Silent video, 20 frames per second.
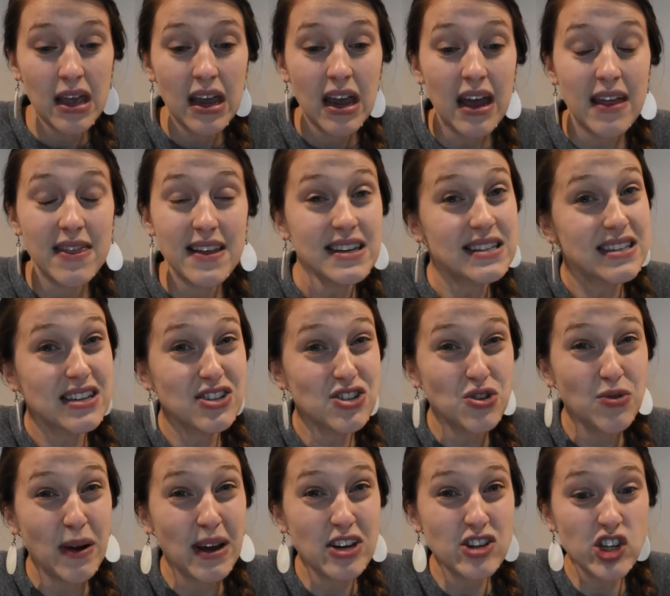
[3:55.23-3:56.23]
In this
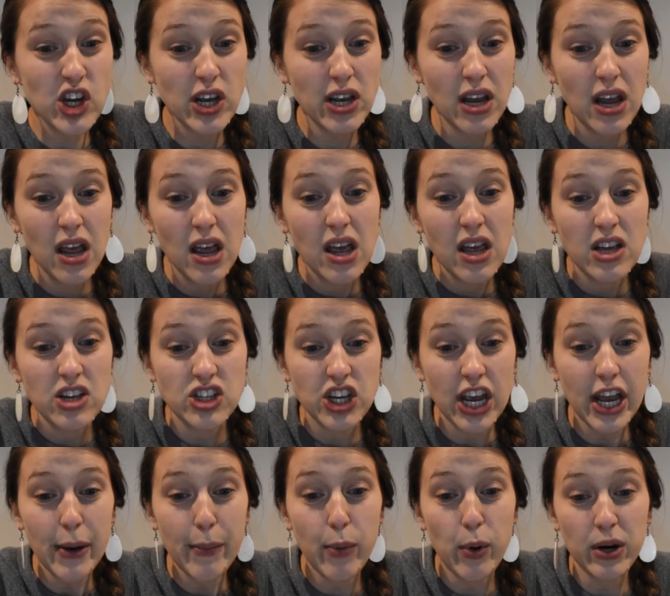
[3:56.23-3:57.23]
situation,
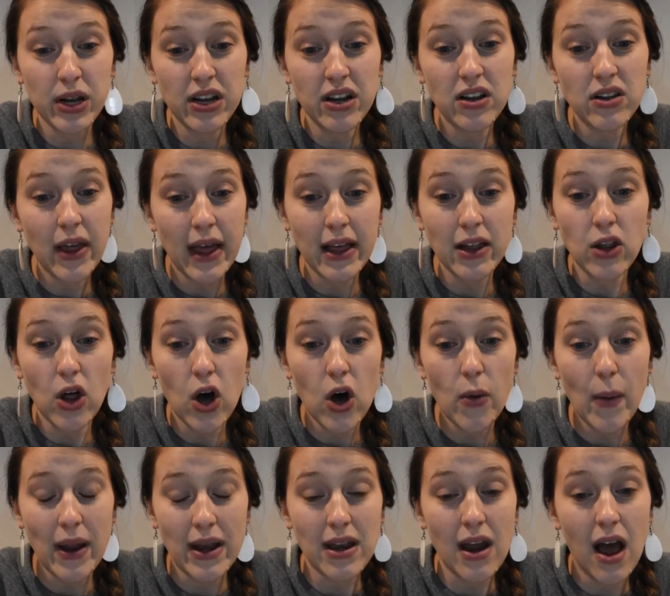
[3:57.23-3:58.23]
Jacob wanted to lay
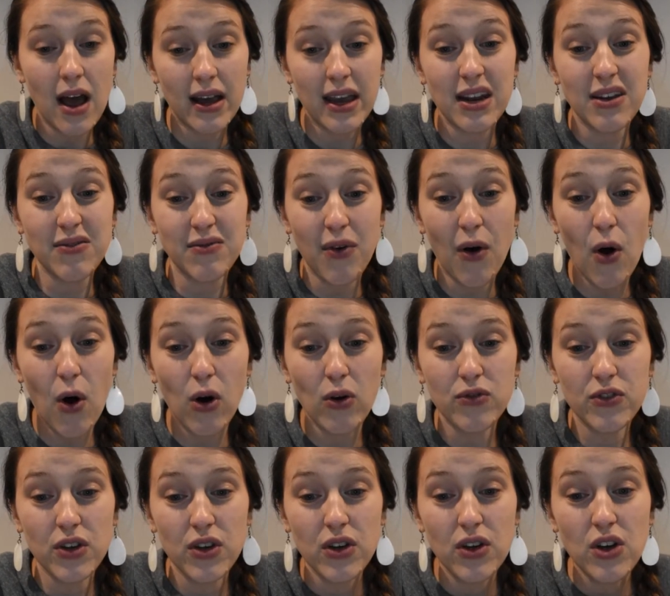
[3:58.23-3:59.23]
low and not get
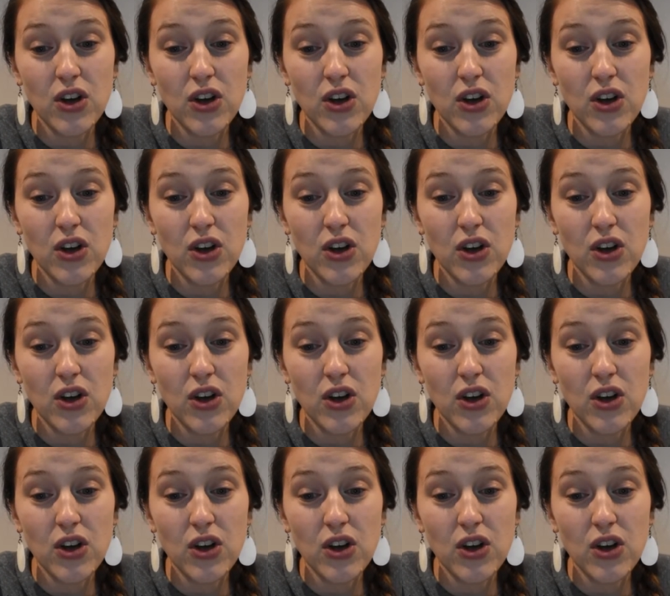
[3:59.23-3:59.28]
involved.